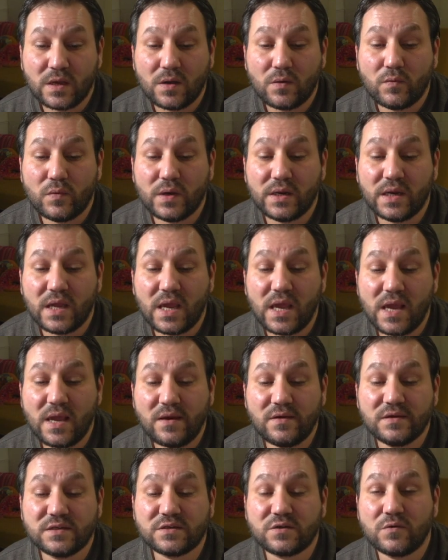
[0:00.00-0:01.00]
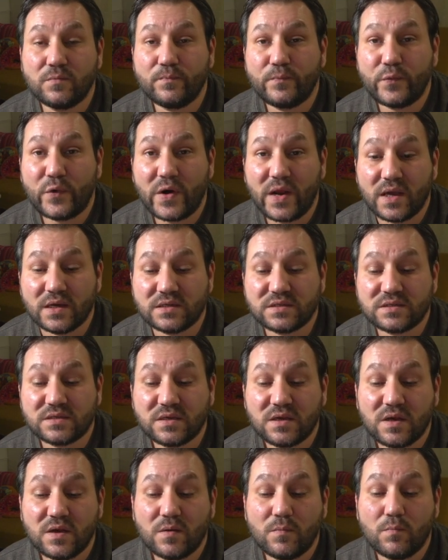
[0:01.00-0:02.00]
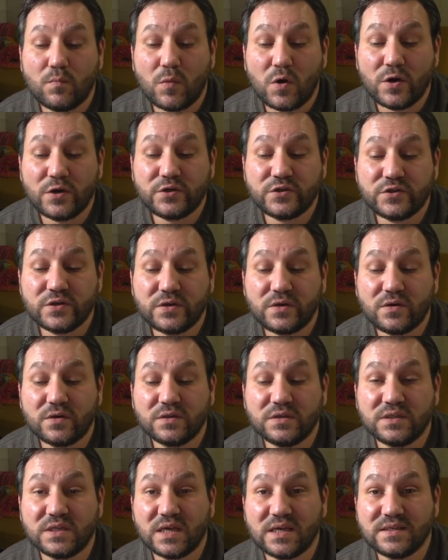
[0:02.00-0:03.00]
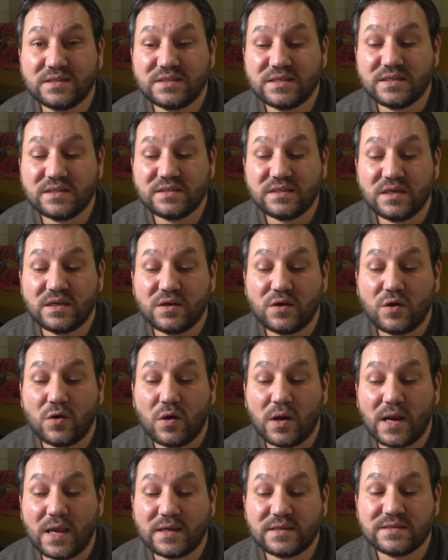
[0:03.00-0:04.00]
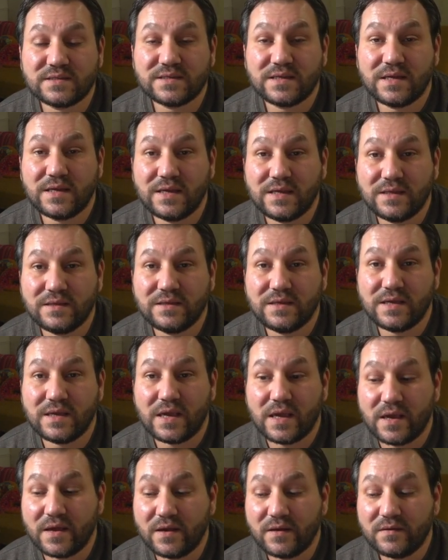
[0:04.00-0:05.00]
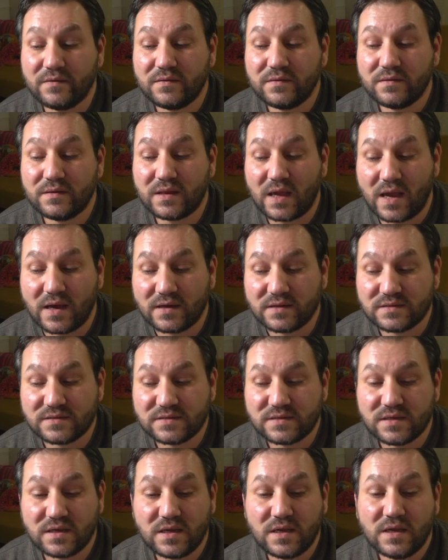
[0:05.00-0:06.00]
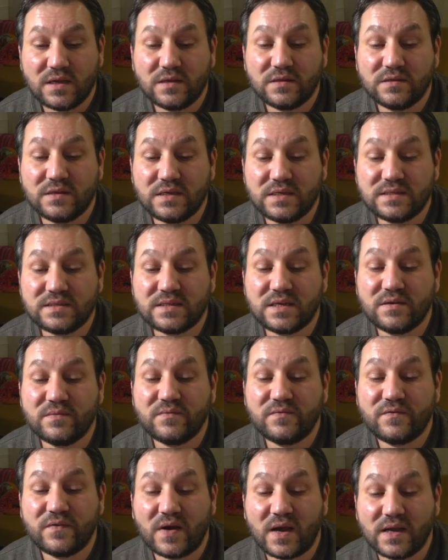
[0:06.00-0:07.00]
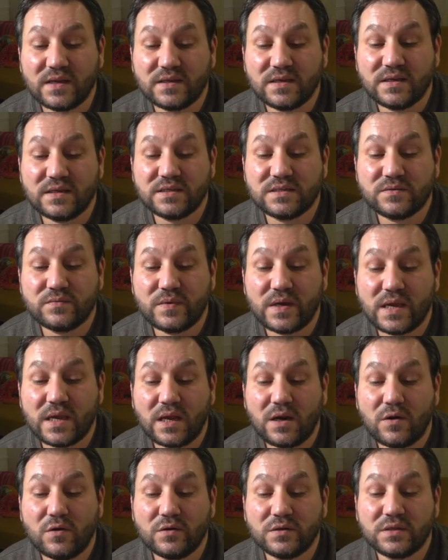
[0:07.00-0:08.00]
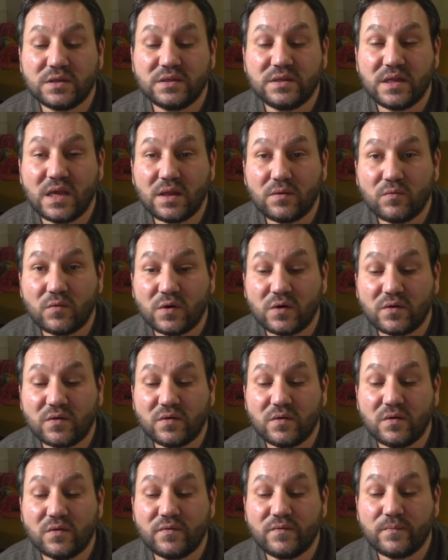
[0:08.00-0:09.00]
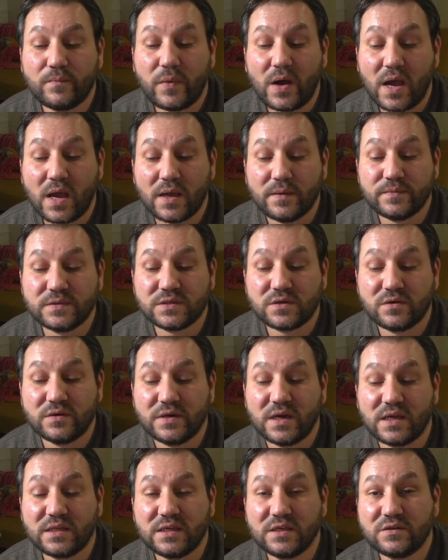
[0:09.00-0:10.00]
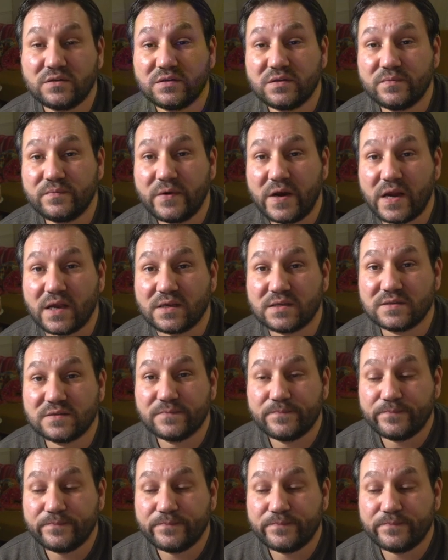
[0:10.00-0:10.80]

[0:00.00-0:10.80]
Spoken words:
When air is compressed, moisture condenses and collects in the air tanks. This can find its way along the network of pipes connected to the brakes.